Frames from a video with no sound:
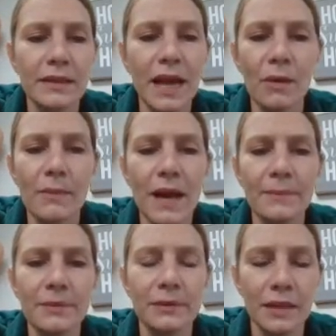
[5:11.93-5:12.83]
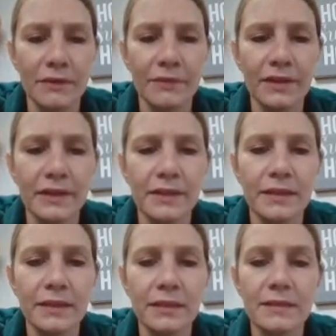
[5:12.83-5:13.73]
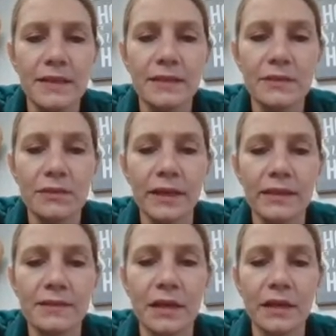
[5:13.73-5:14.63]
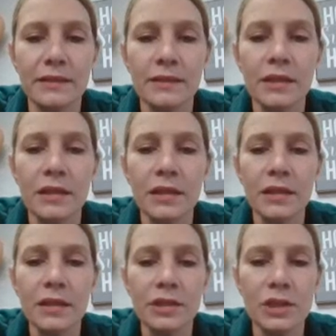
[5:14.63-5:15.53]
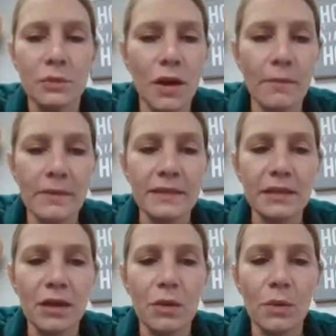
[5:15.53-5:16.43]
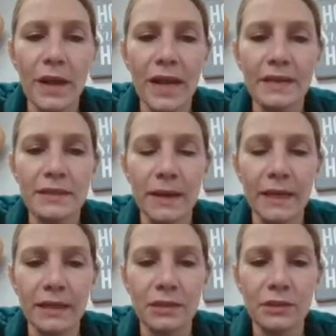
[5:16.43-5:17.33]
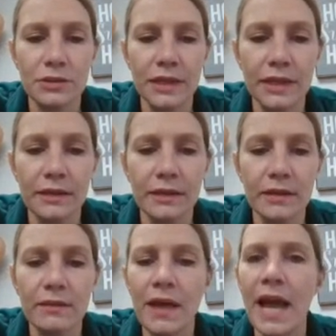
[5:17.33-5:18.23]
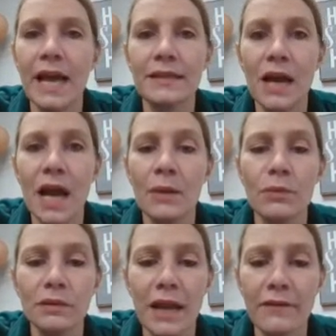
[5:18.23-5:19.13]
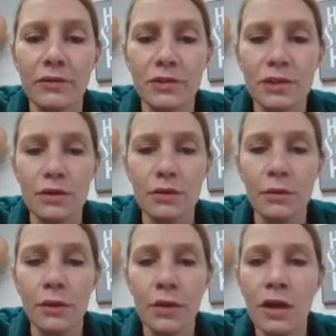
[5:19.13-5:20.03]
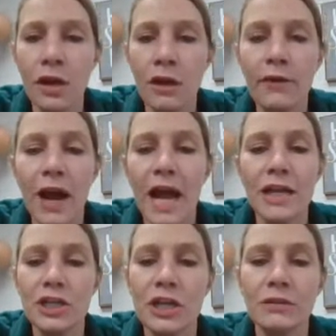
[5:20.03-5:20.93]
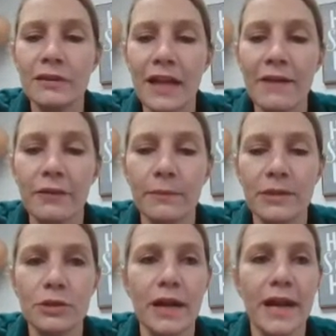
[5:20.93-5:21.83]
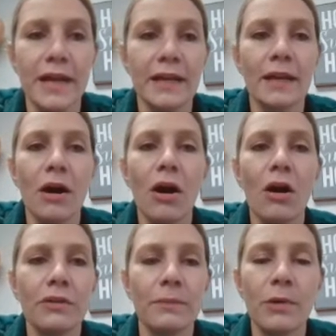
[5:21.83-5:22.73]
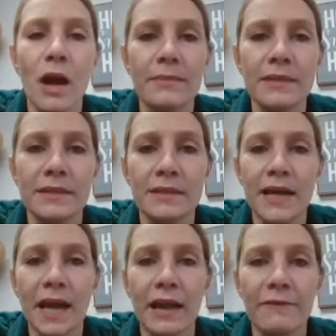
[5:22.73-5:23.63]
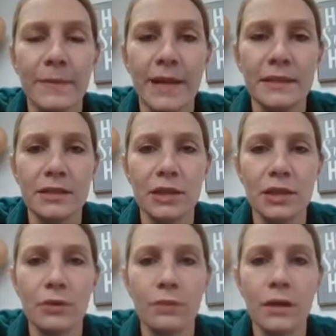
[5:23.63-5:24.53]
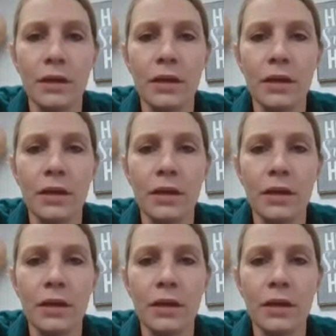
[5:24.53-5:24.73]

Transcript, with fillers: Now, my beloved, said Sir Launcelot, do you want me to go away to my country? That I will never do, for I shall never betray all the promises I have made to you.